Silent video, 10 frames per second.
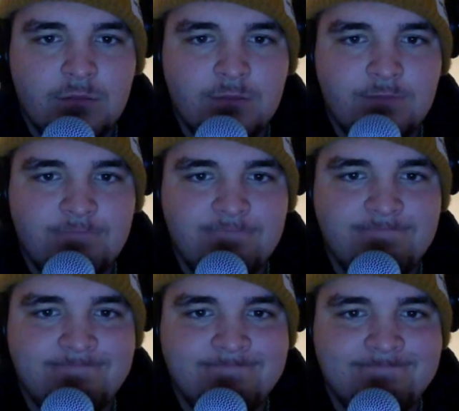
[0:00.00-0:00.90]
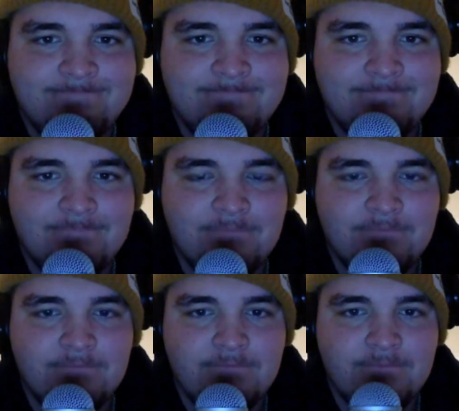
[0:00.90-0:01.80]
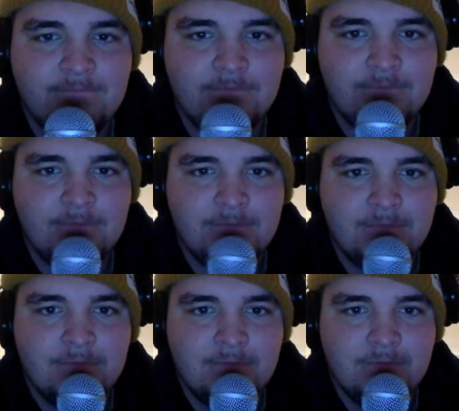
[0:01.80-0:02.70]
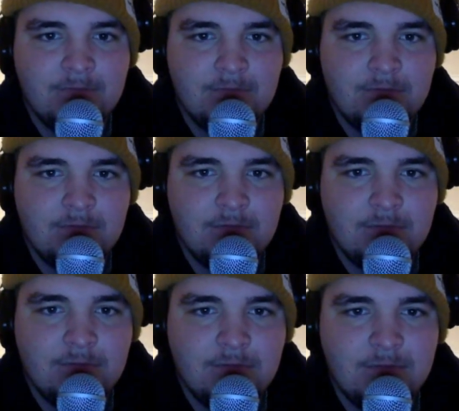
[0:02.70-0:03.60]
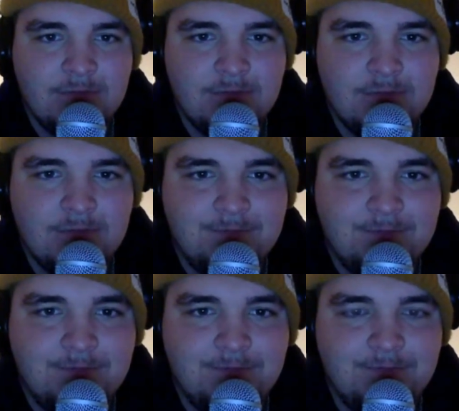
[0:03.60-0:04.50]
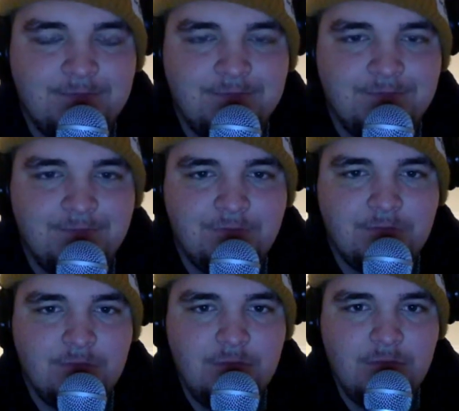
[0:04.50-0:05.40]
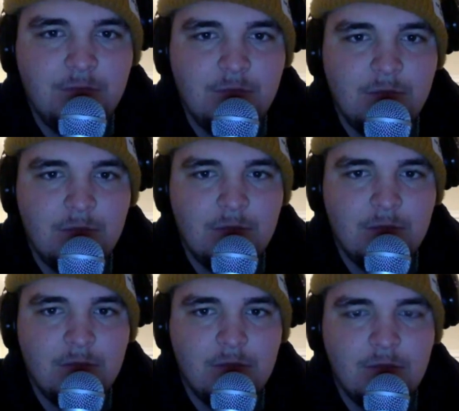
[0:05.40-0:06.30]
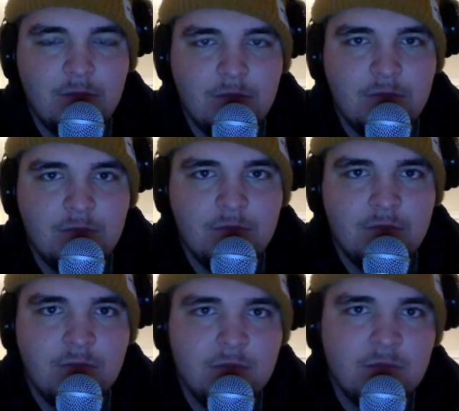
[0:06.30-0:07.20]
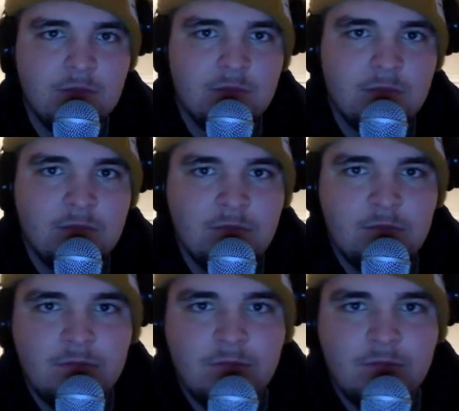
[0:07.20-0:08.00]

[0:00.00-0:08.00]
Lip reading: The person shown says nothing.